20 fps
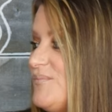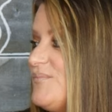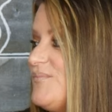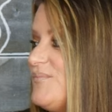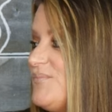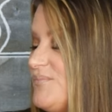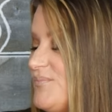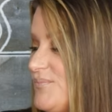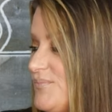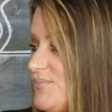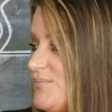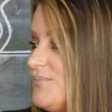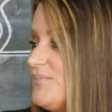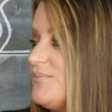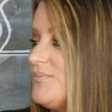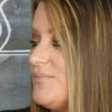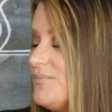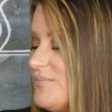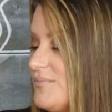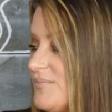
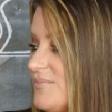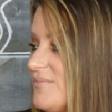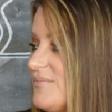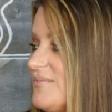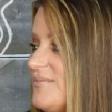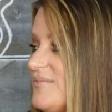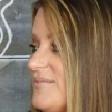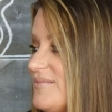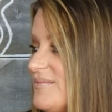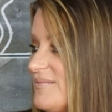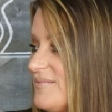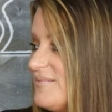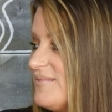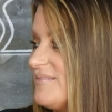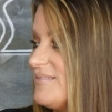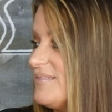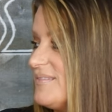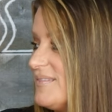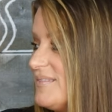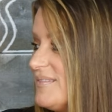
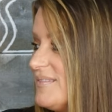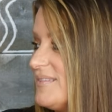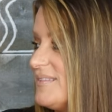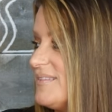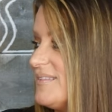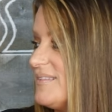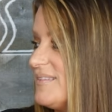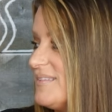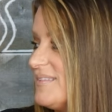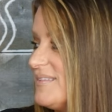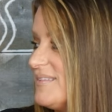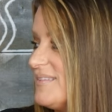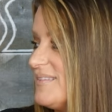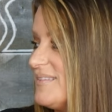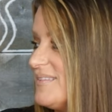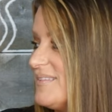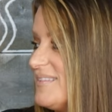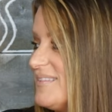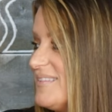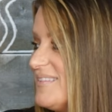
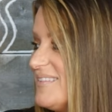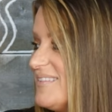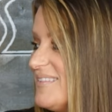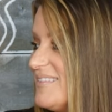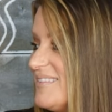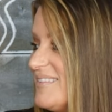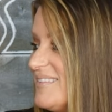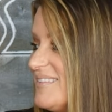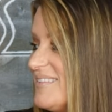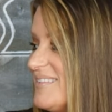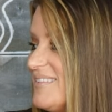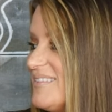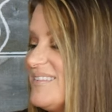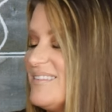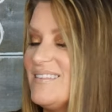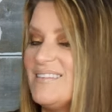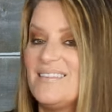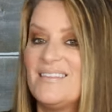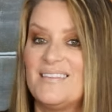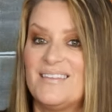
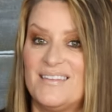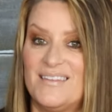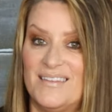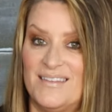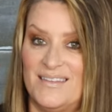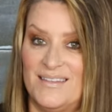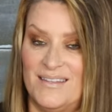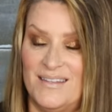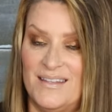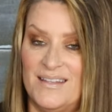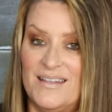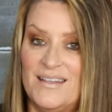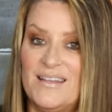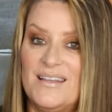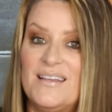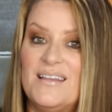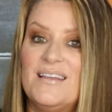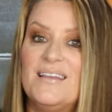This person isn't speaking.